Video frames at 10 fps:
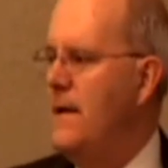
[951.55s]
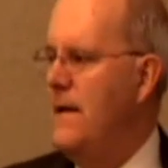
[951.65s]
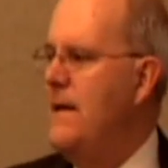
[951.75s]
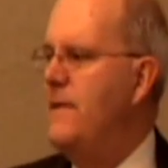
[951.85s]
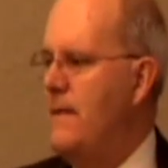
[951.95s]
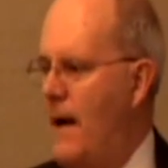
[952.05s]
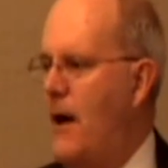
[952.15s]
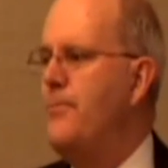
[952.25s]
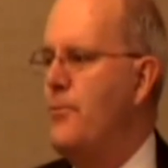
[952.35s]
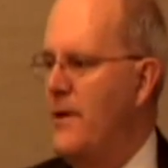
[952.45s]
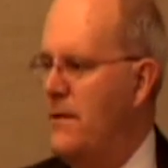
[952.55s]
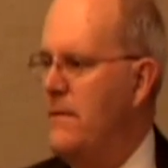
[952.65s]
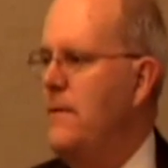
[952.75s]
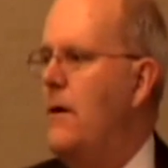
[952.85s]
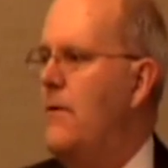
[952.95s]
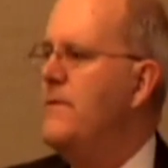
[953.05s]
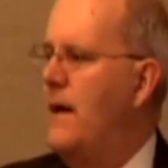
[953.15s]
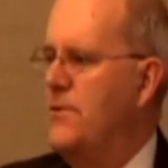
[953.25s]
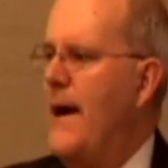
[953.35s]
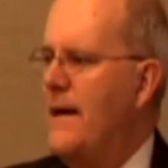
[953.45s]
even help with, you know,
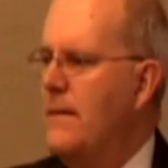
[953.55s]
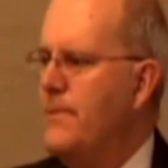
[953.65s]
attracting